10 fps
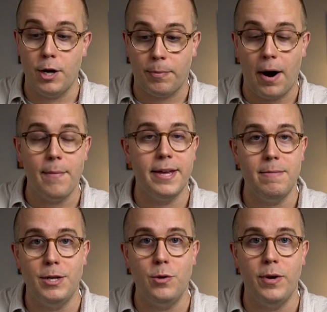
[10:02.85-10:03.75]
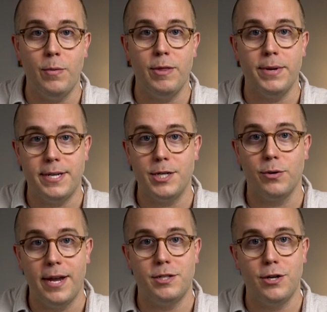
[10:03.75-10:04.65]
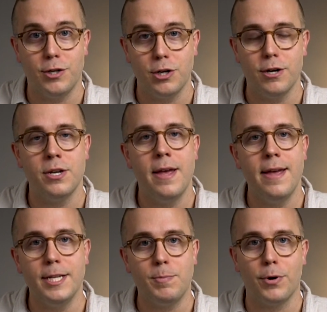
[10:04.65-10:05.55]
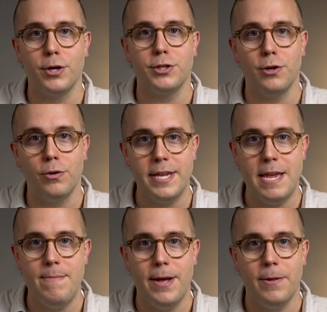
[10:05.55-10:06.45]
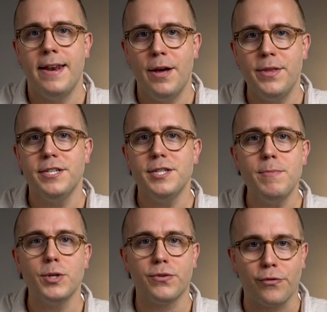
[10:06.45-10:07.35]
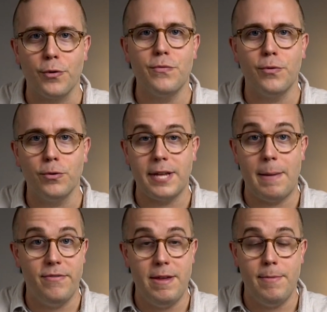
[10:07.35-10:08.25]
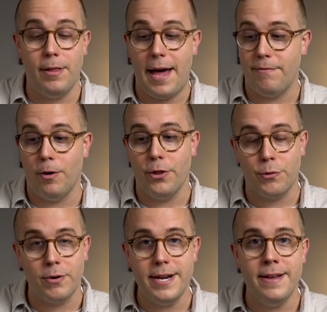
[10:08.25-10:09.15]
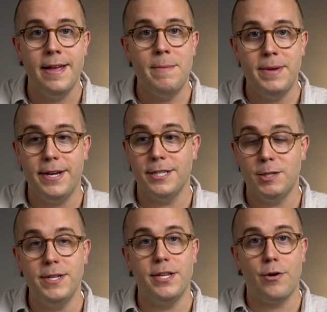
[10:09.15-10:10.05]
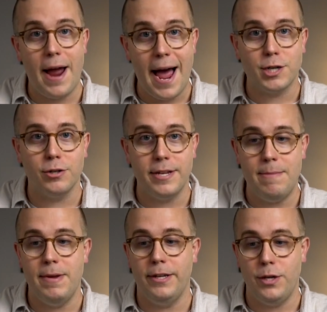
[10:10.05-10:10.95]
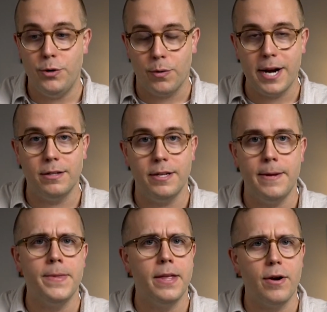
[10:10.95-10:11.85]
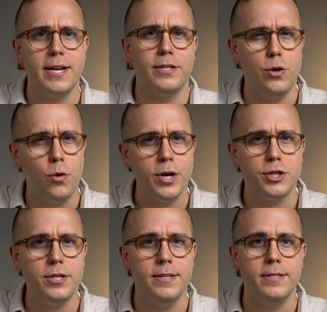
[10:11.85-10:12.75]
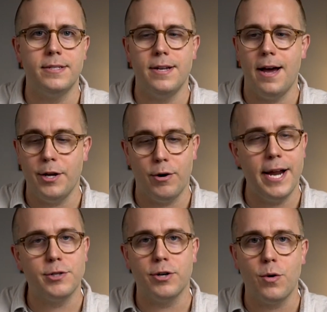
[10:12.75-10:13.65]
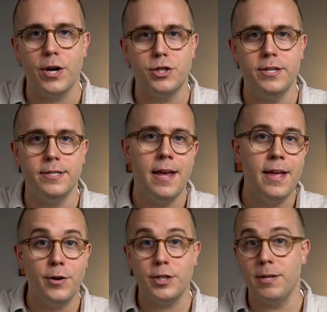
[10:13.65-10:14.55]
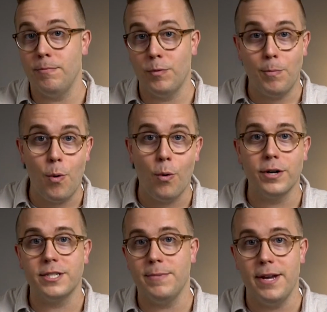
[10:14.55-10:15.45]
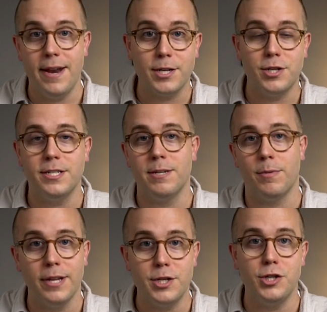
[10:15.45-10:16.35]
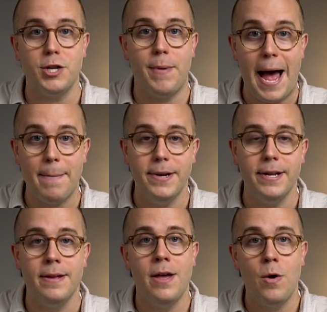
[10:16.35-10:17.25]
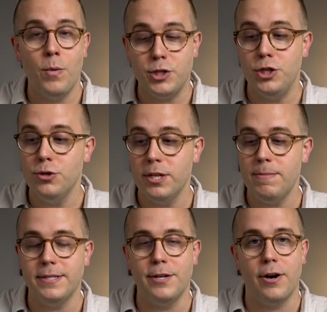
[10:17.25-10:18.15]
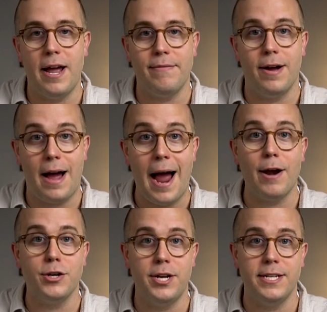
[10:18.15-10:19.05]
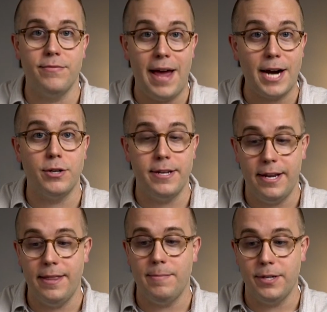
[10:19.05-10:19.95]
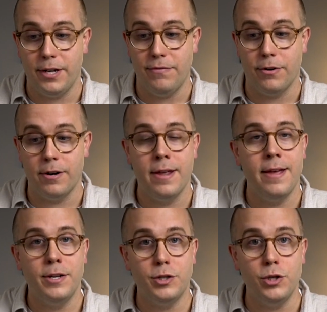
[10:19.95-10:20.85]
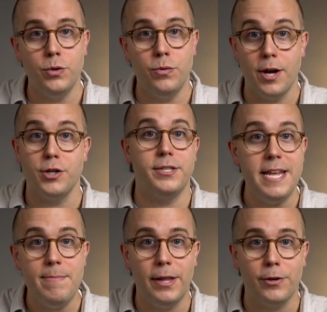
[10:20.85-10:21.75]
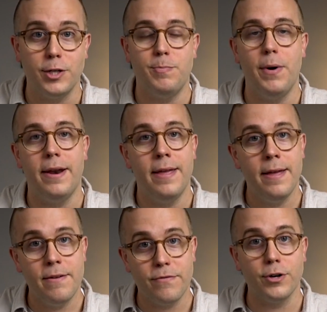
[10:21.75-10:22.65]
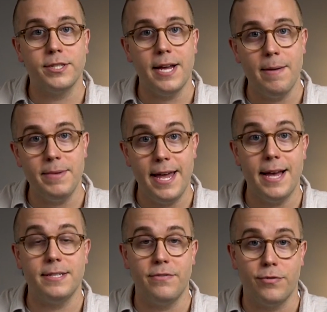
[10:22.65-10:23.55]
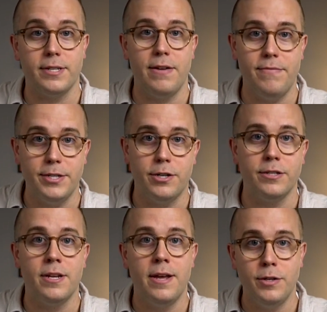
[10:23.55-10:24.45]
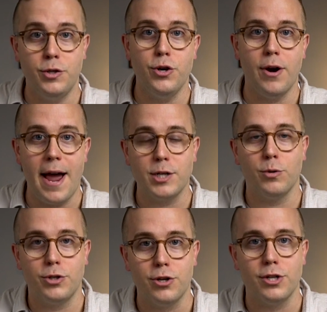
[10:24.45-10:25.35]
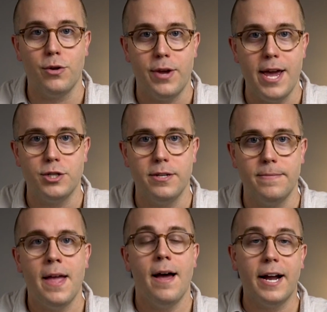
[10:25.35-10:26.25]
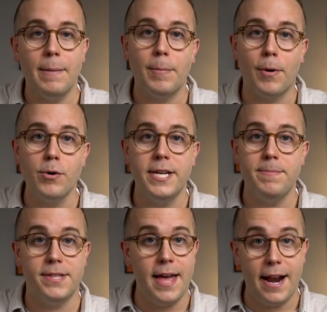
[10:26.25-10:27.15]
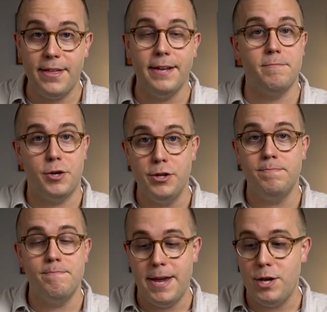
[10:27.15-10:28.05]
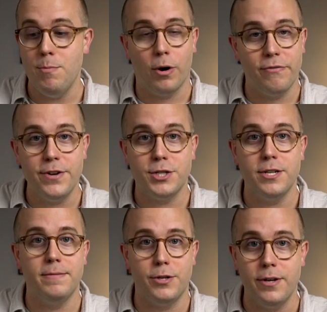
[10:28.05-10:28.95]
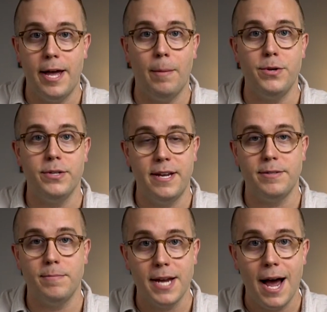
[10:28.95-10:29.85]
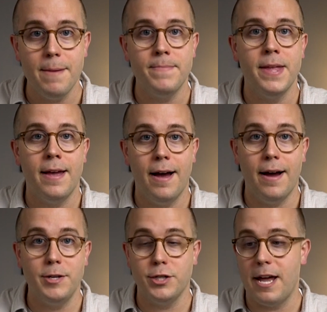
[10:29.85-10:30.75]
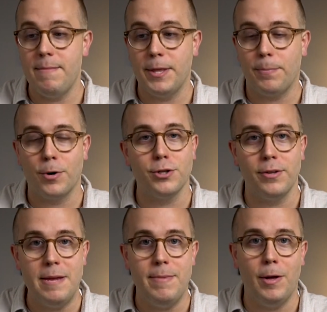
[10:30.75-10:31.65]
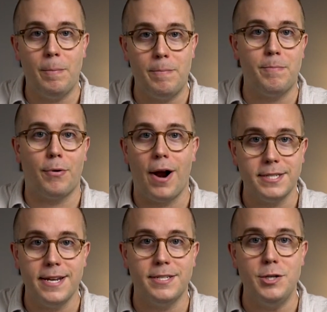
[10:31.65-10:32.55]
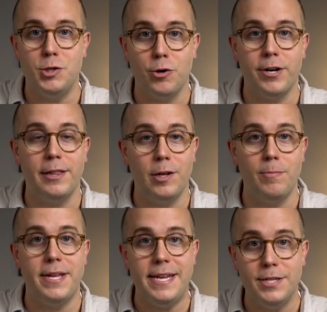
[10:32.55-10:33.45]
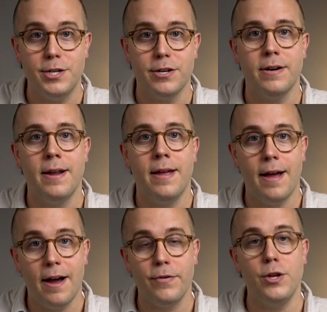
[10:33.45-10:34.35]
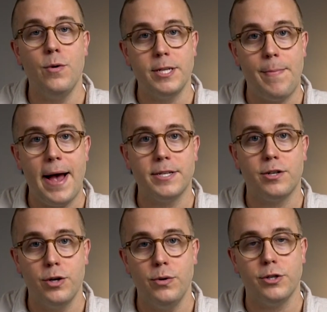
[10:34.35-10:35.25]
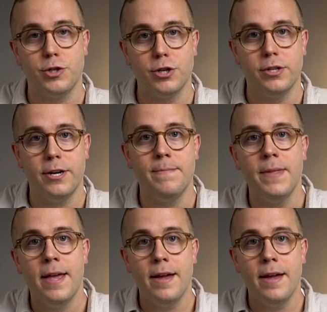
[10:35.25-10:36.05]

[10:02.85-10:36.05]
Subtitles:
you're probably going to be doing with potential guests to your church, is personal email. Now, this is the most fruitful type of email out of all three, because this means that they're actually emailing you directly. They're asking you questions. You're answering questions. There's some rapport, some connection, some relationship happening, which usually means that you're going to have a higher chance of actually getting them to convert to not just emailers, but first-time guests and first-time visitors to your actual church location. A couple of pro tips that I think could make you more efficient, could help you to save some time, and just kind of make the personal email process and journey a little bit easier for you as a pastor or you as a church leader.